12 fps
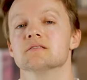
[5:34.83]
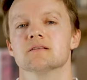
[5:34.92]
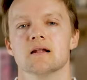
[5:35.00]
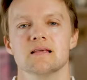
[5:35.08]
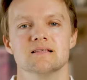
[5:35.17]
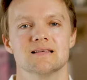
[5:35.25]

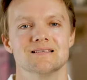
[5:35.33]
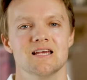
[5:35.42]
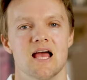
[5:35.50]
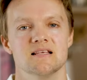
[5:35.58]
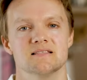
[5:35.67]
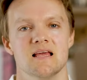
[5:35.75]
studies
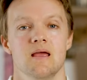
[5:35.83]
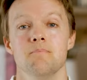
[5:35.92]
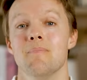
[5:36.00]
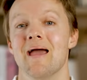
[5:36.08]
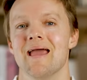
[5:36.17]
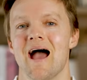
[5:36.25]
suggest
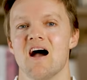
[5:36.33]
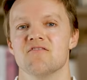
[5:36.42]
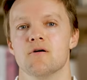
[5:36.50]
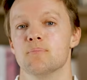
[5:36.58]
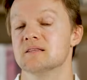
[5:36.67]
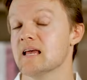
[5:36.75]
it may
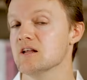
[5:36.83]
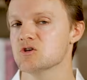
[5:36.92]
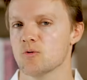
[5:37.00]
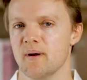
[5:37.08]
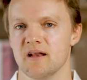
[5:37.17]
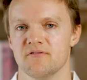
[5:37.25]
have
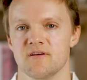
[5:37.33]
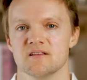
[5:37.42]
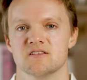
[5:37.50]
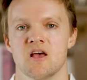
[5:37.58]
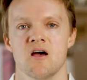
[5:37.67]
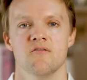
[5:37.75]
potential
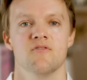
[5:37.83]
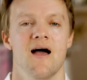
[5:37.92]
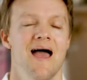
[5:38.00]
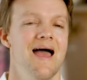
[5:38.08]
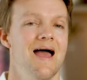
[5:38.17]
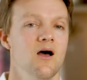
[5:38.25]
benefits for
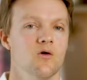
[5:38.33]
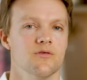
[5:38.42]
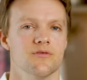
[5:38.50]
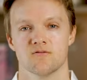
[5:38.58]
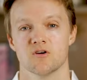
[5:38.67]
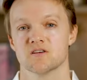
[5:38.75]
hair health.
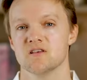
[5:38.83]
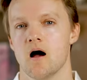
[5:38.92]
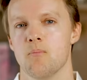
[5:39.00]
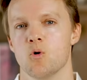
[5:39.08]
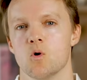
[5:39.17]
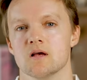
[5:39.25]
For
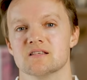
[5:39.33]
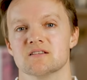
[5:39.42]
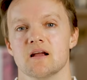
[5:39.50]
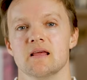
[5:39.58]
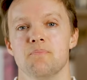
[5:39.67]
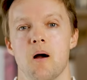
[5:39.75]
example, a
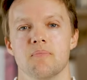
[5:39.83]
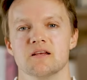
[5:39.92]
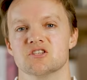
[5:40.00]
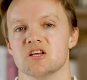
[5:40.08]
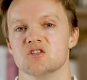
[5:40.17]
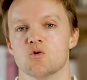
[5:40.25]
study
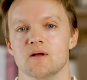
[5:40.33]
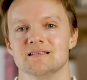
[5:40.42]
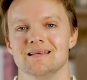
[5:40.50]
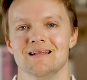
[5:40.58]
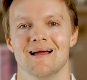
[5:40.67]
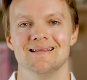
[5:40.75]
published in
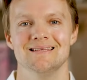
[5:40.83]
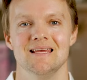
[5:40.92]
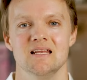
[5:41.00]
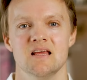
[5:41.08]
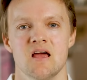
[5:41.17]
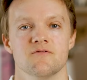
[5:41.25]

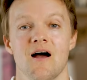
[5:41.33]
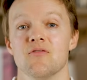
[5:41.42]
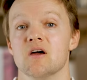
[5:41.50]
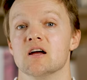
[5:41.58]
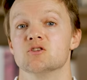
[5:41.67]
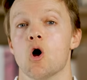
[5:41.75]
2019
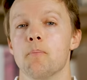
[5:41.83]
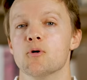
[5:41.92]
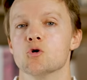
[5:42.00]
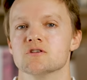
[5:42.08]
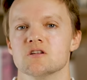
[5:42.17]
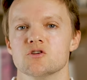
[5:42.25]
found that a
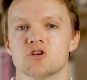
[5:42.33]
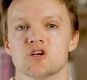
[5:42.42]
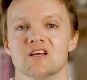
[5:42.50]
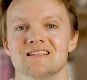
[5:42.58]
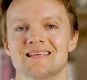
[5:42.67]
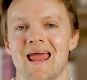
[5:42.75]
topical solution
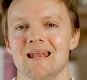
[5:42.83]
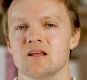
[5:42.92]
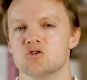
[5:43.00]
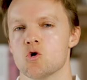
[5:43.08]
containing